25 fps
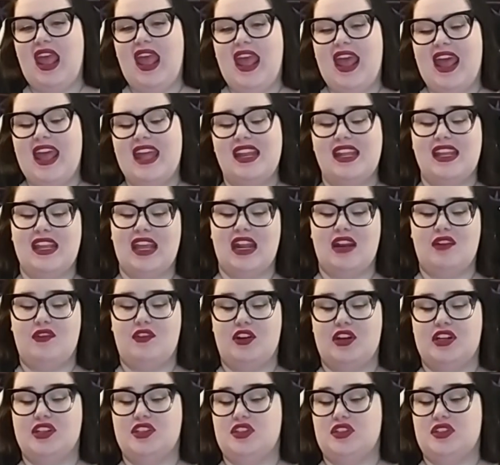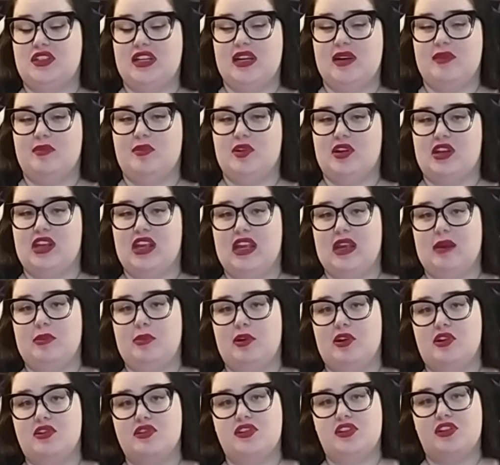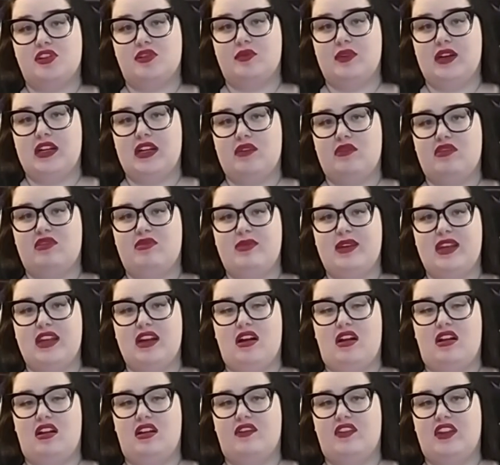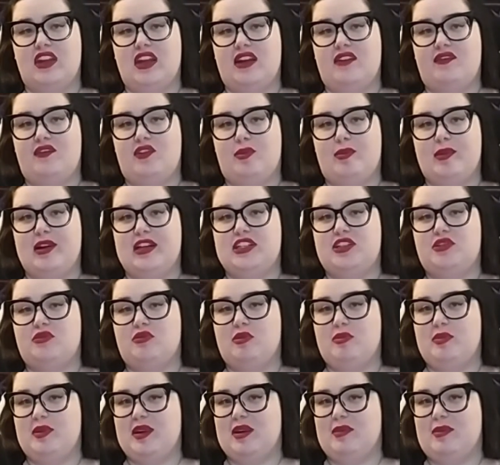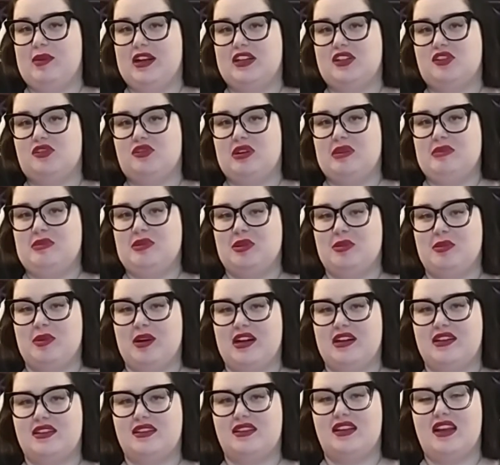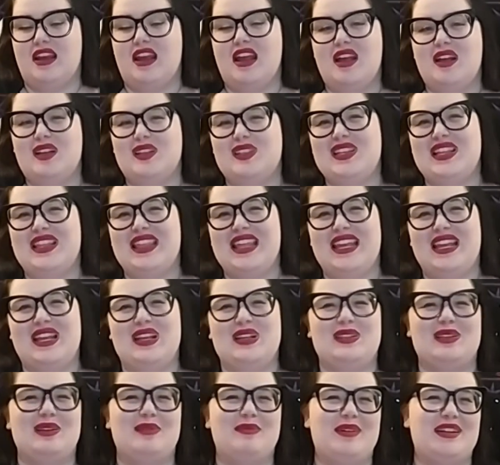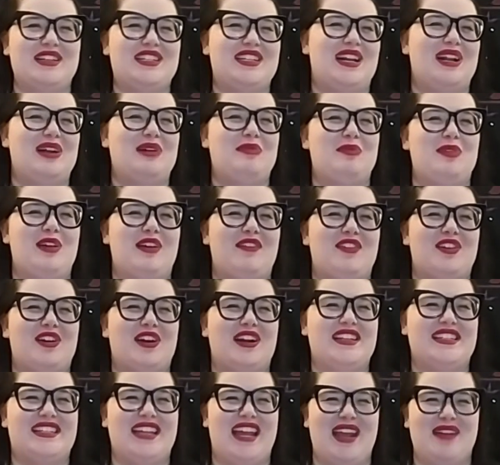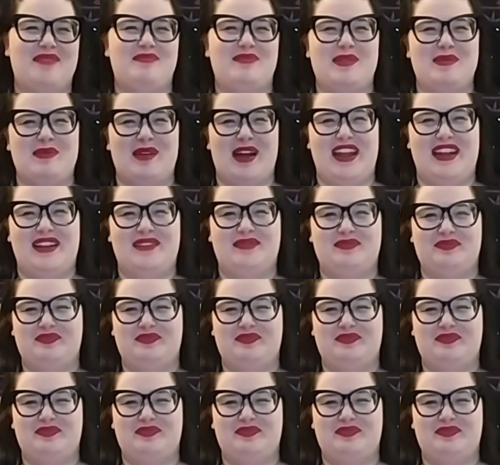And again, if you're interested in booking a personal reading with me, all of that information will be in my description box. So thank you so much, and I hope you have a great day. Bye-bye.